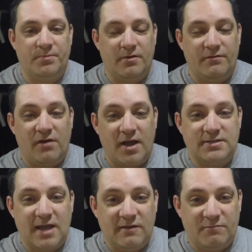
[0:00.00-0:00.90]
fly
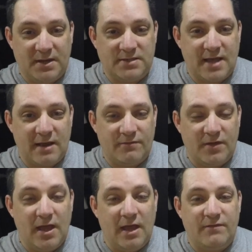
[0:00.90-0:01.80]
safe, be safe.
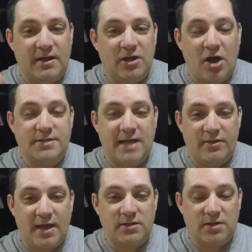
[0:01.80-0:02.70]
If any guys out
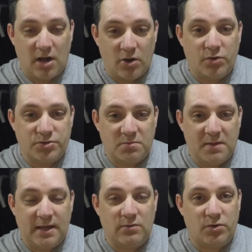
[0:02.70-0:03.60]
there that are local to
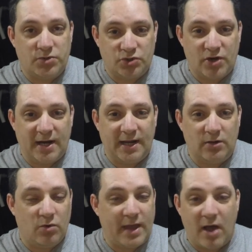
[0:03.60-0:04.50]
me wants training,
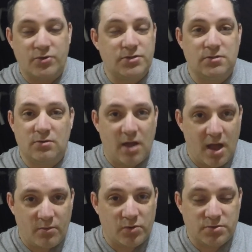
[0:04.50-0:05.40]
or girls
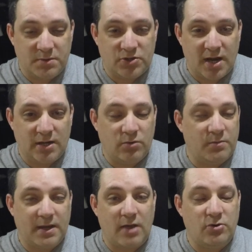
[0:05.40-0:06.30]
wants to be training, want
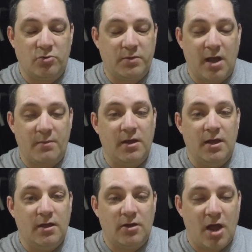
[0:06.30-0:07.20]
to become
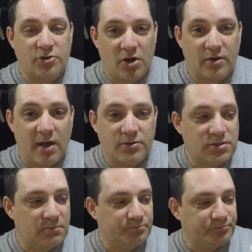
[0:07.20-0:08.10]
drone
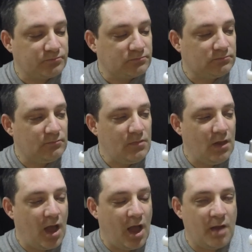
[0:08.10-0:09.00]
girls,
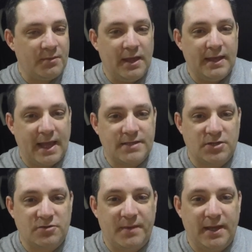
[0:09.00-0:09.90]
get in
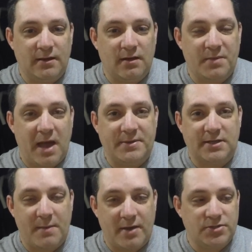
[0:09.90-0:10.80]
touch with me. I'll be happy to
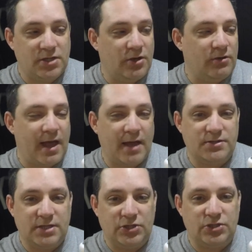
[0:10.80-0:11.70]
come out to you and teach